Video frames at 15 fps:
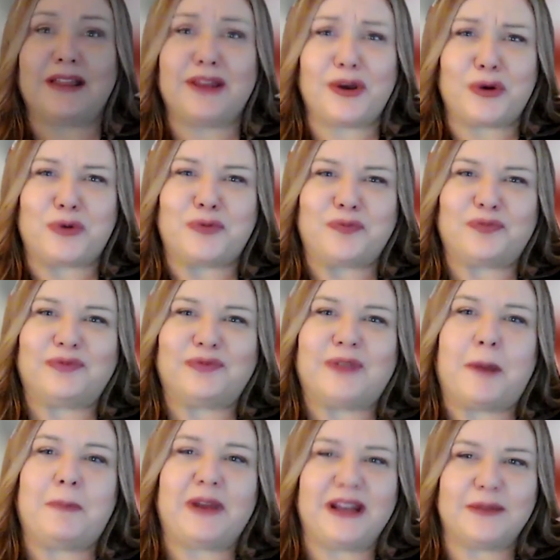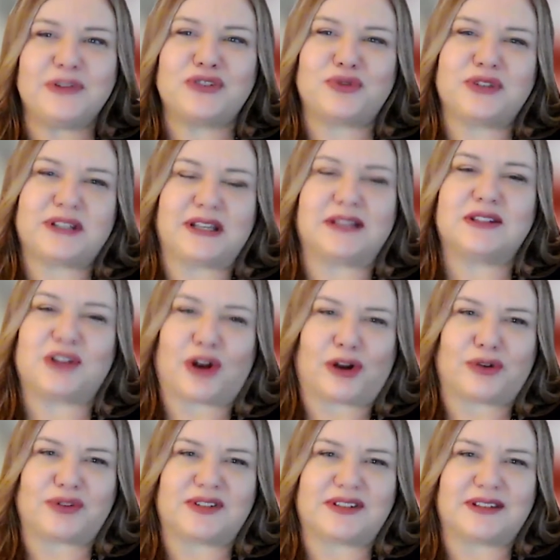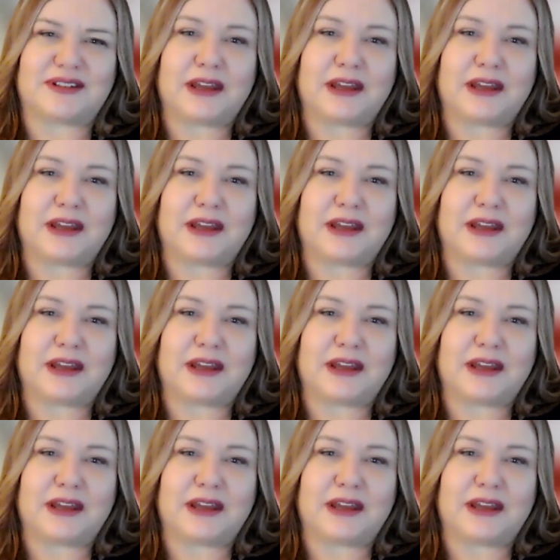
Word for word: Hello, my name is Christine Saros,